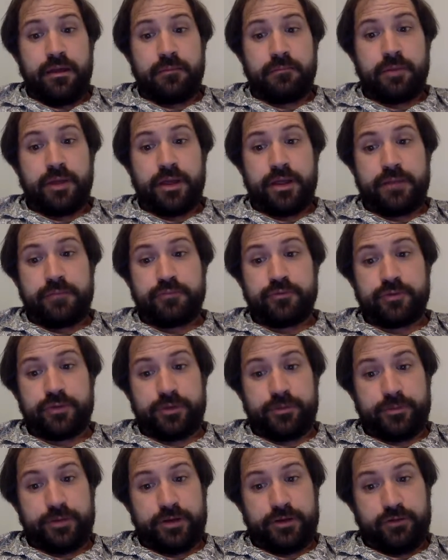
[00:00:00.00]
My
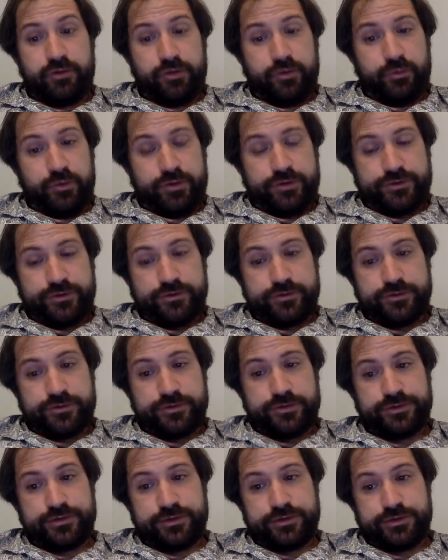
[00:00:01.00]
preliminary research
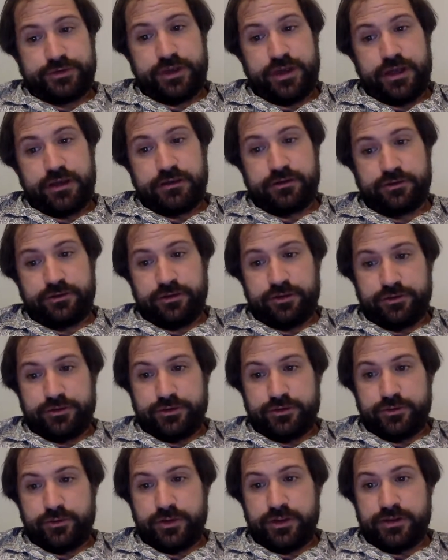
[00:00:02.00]
has indicated that the
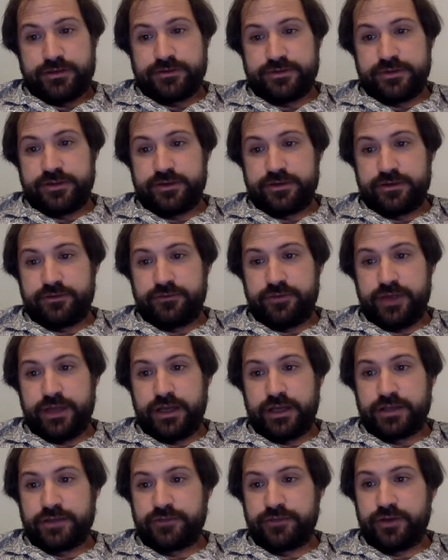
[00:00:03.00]
transient
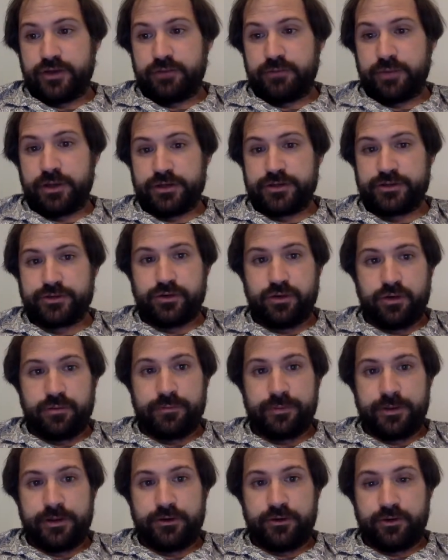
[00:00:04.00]
advantage found by
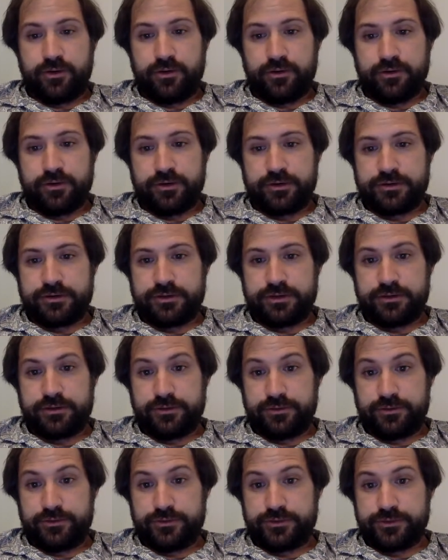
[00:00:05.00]
Sharp et al.
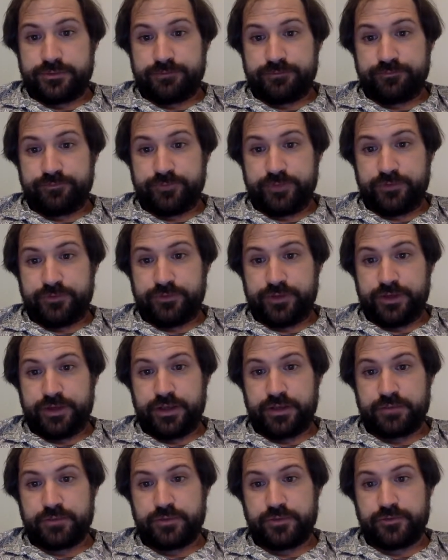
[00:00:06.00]
Continues if the
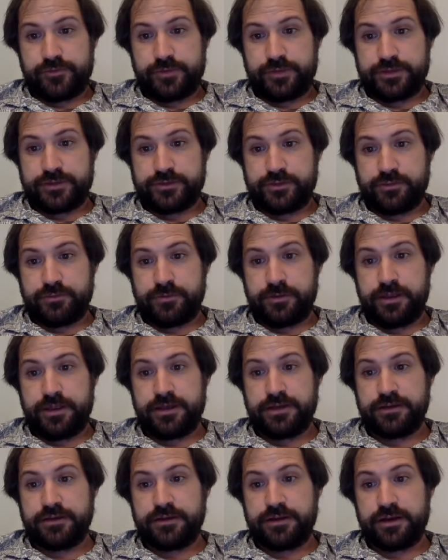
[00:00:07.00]
head movement is
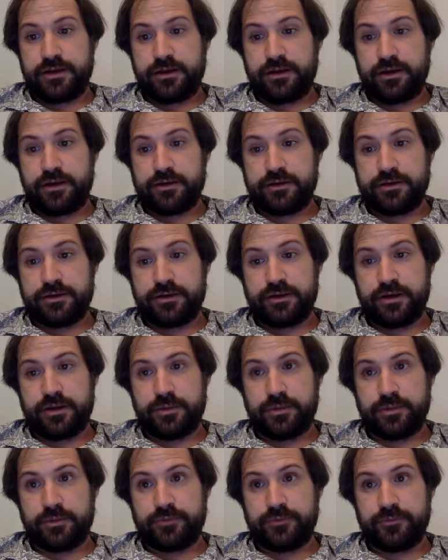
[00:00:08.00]
repeated and not
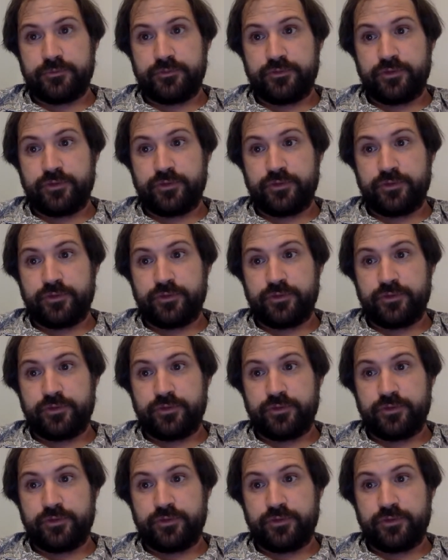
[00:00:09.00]
decoupled from